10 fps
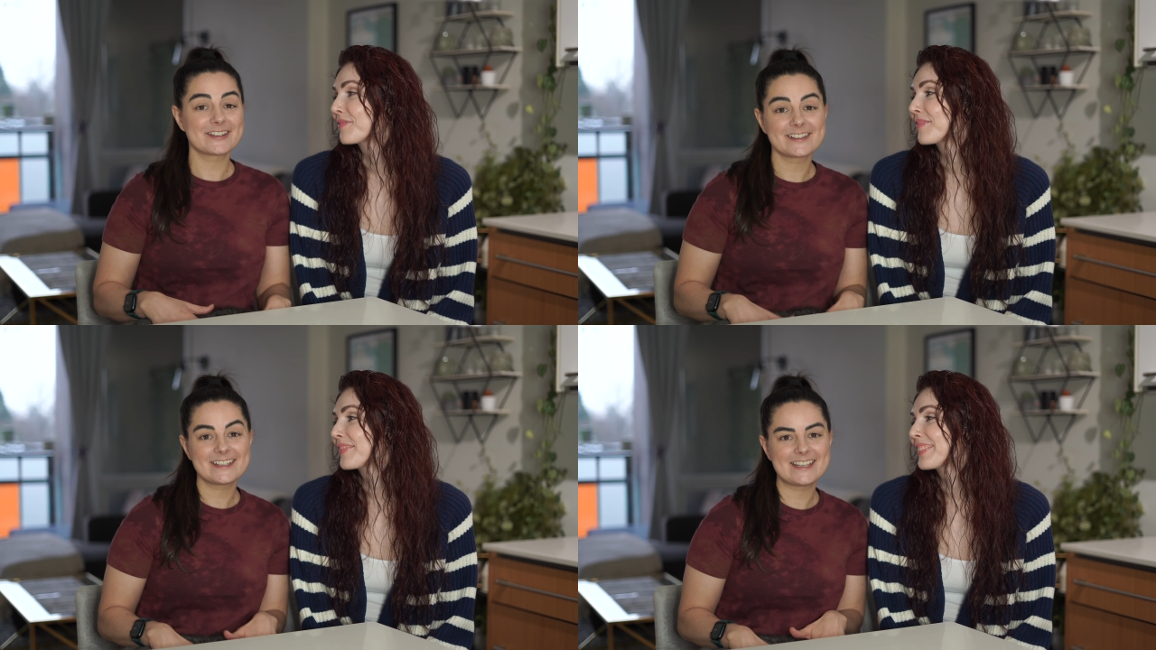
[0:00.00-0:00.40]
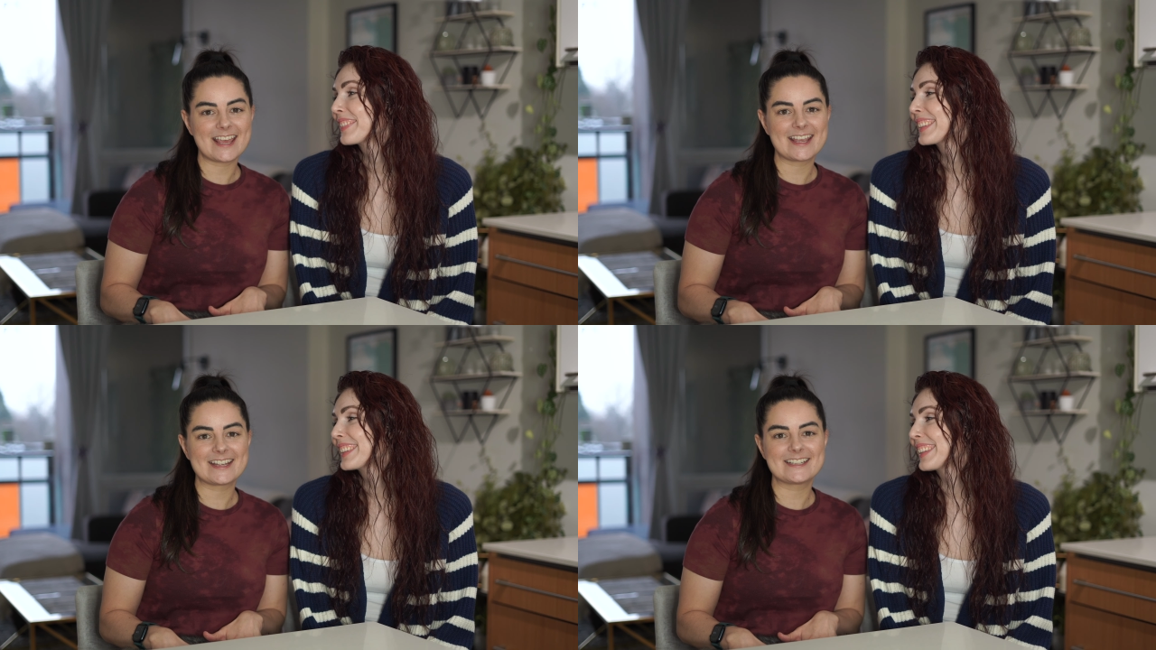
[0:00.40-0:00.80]
Speaker 1: early
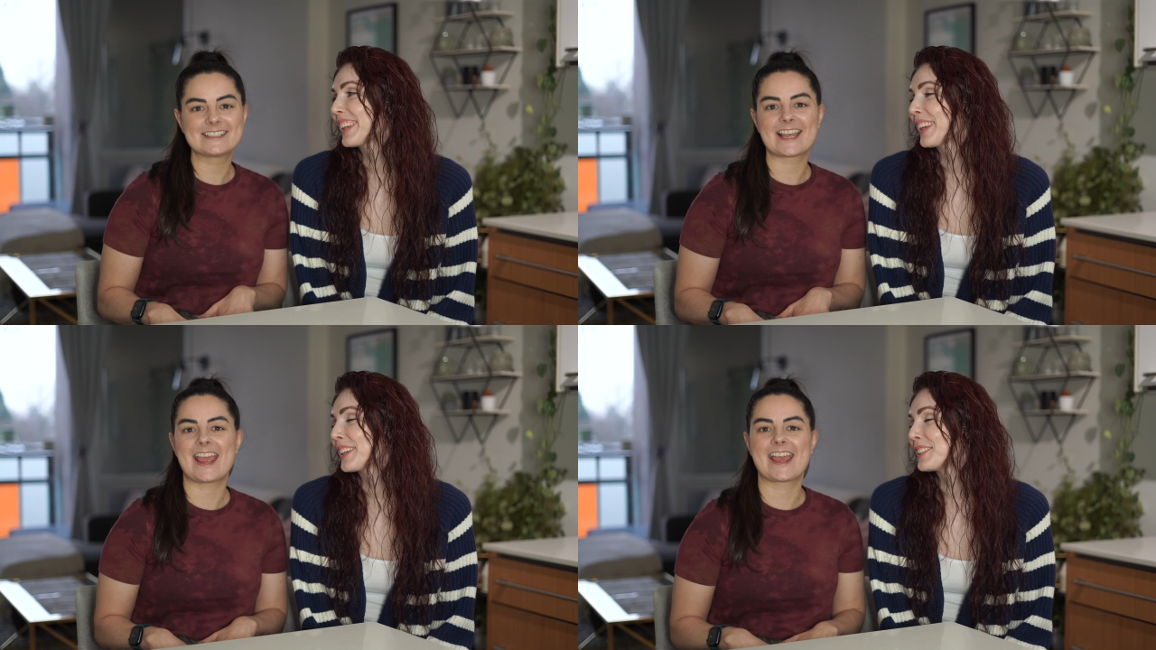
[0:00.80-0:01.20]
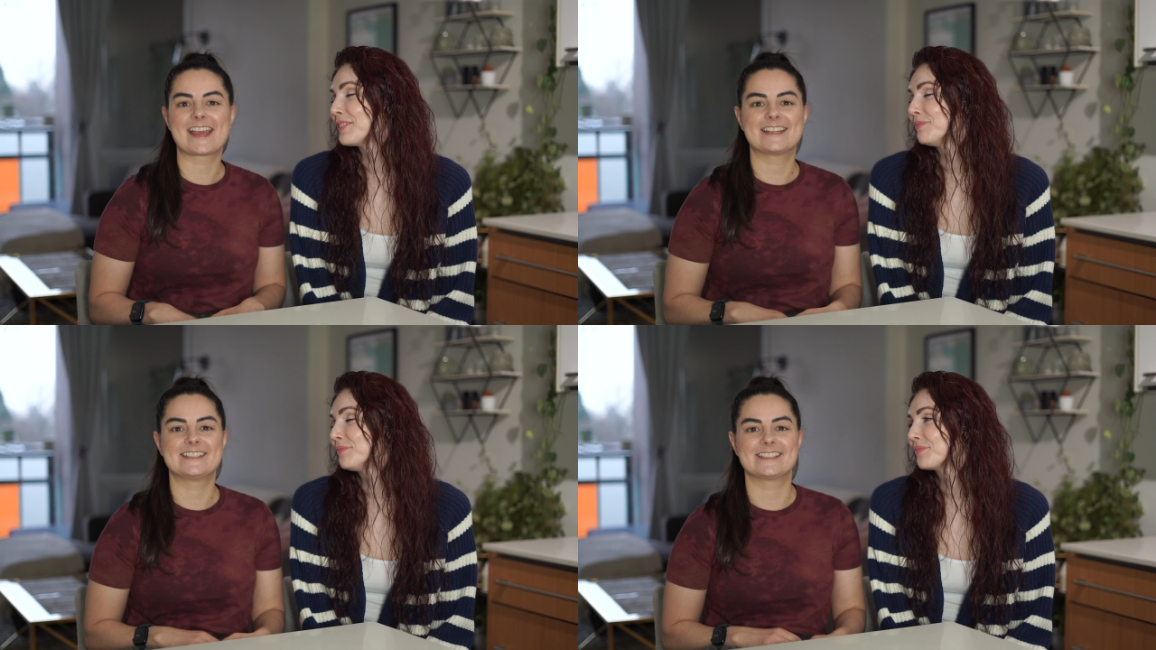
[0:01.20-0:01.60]
days
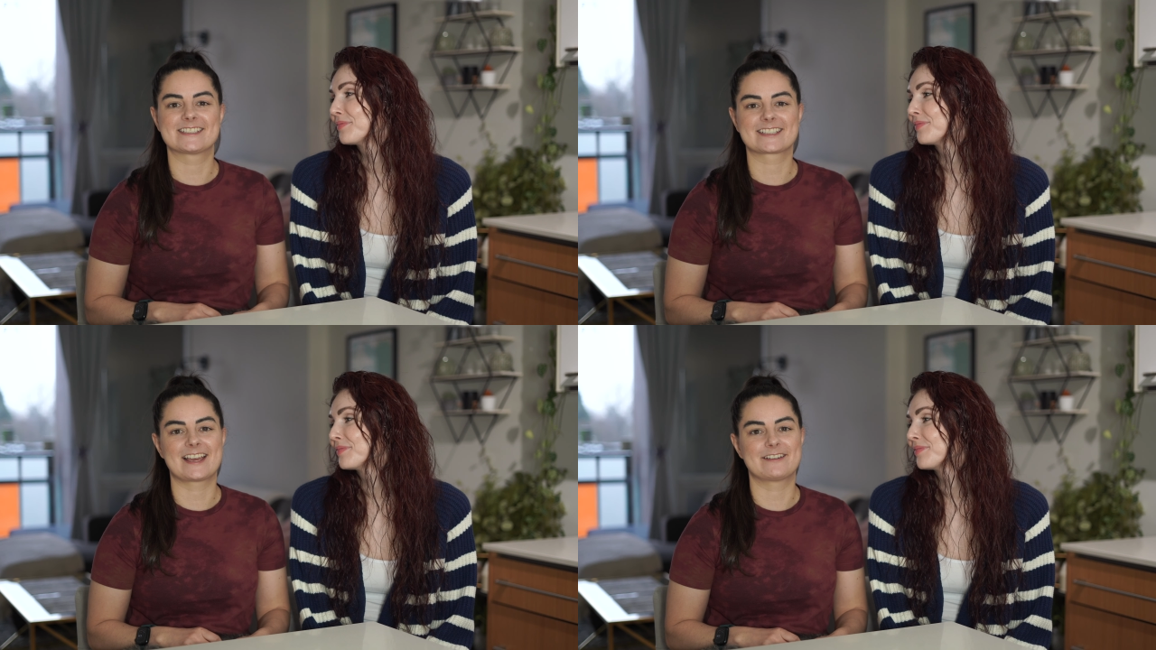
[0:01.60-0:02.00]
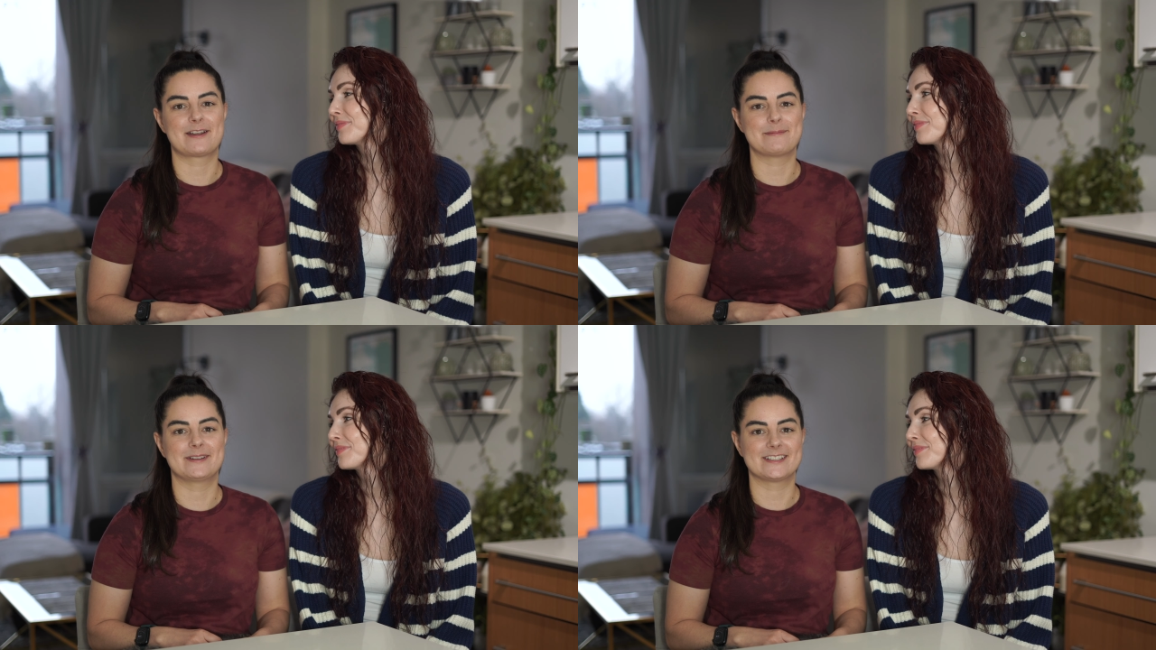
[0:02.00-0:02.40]
and just kind of
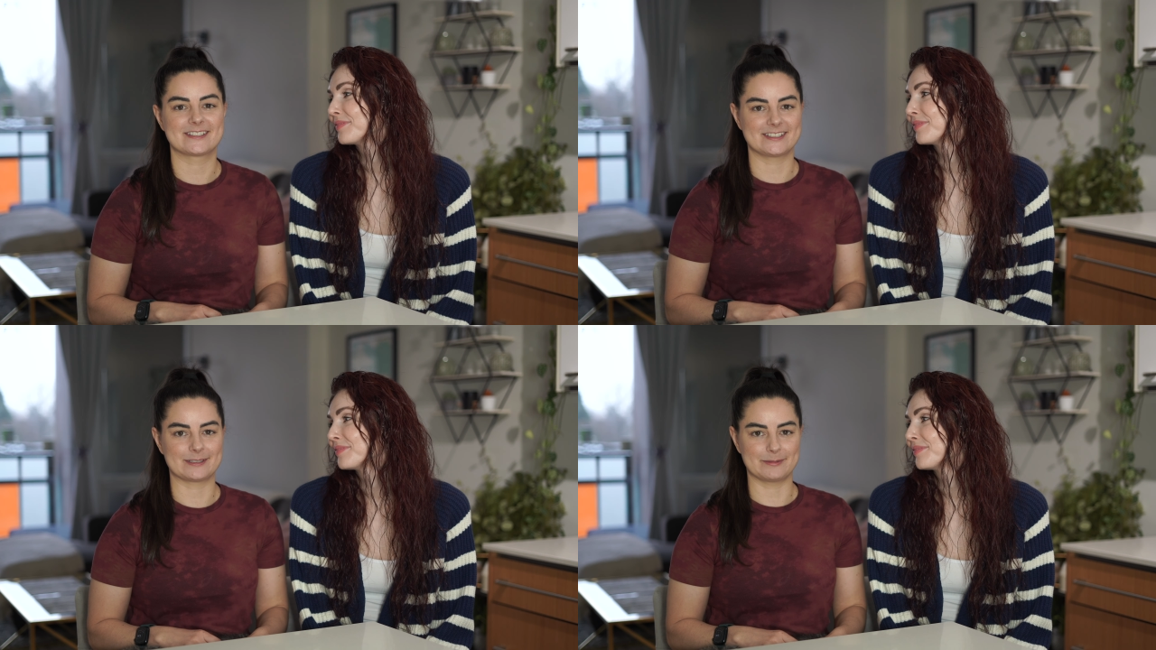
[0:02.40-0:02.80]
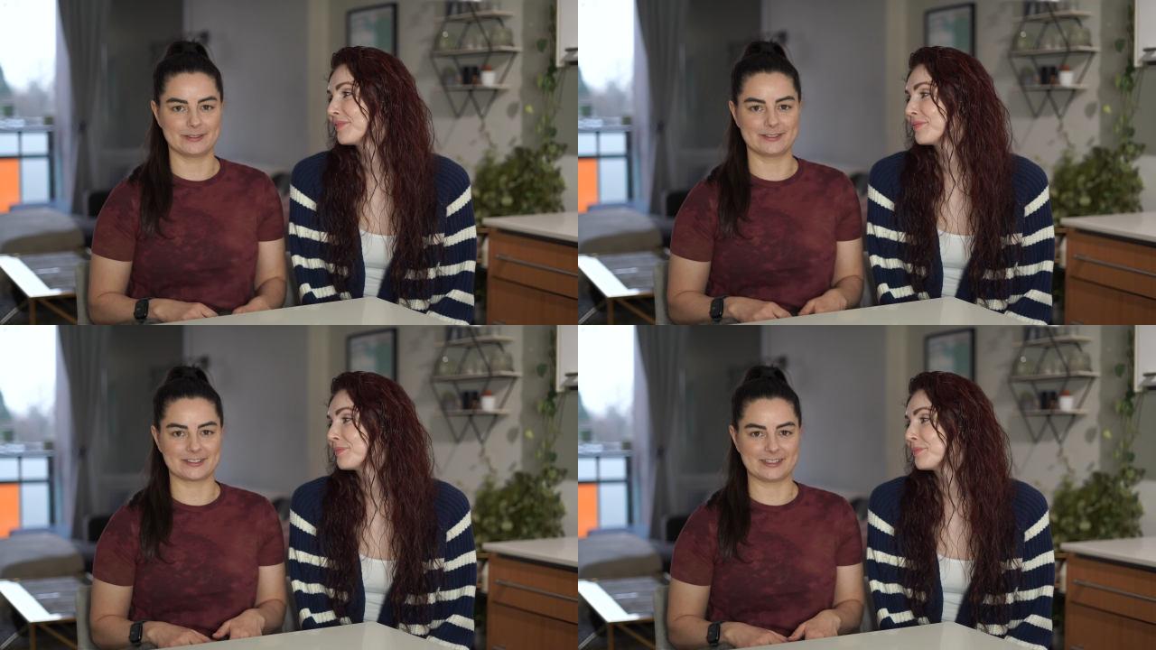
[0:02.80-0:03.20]
reminisce on some of
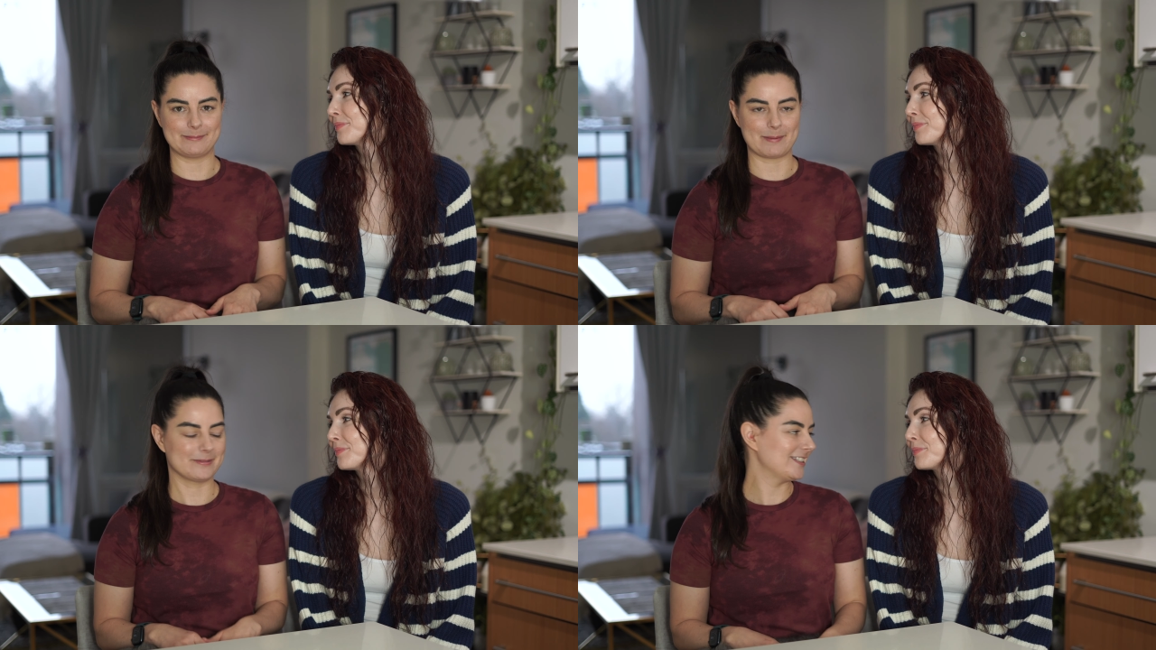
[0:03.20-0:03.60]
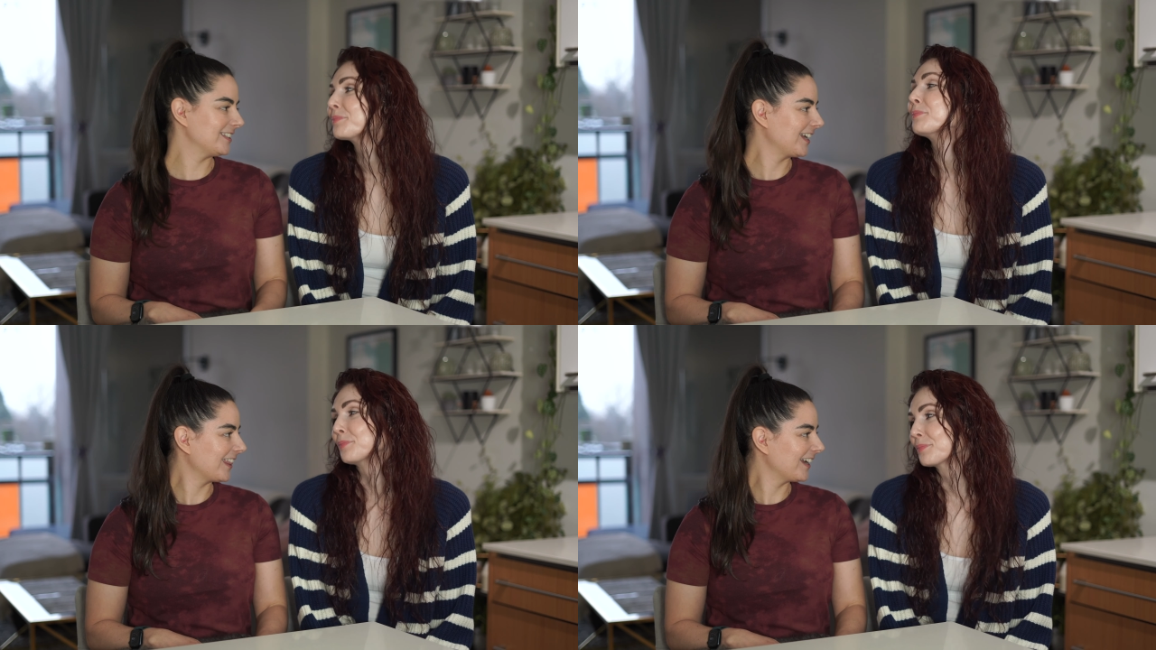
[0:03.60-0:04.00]
those early memories
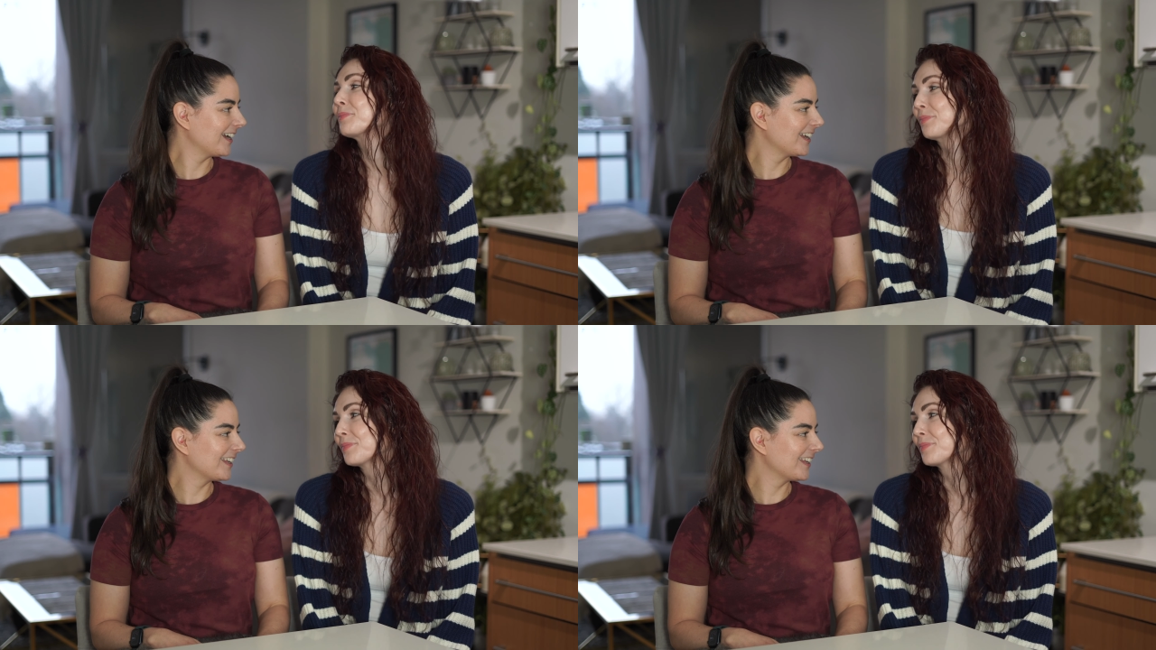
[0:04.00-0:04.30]
together.